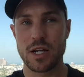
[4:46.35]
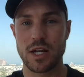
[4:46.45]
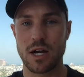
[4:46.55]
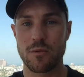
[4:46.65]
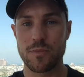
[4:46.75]

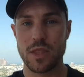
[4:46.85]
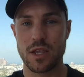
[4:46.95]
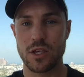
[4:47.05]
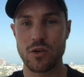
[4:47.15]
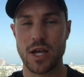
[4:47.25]
Now,
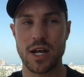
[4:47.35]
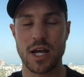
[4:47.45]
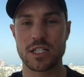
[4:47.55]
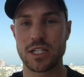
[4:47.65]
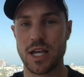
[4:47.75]
you can
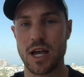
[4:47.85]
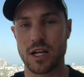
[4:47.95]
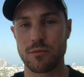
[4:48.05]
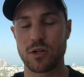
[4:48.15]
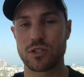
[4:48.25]
actually get a
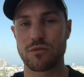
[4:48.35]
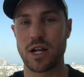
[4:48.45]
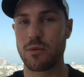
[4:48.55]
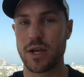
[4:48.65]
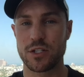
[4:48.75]
commercial
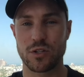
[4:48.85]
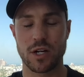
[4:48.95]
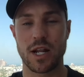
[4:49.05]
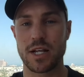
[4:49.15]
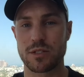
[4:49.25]
valuation
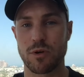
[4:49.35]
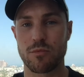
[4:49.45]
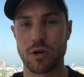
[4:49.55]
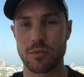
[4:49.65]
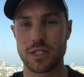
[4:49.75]
on an HMO
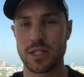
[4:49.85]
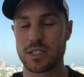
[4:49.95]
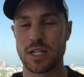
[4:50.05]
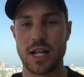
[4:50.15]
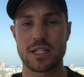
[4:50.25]
property
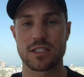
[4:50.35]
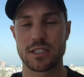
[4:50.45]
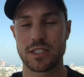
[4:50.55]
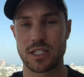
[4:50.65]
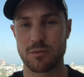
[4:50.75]
that's less than
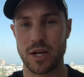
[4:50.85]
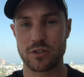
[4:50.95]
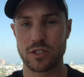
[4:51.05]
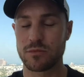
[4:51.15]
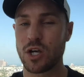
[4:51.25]
six
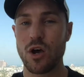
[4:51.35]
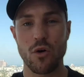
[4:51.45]
bedrooms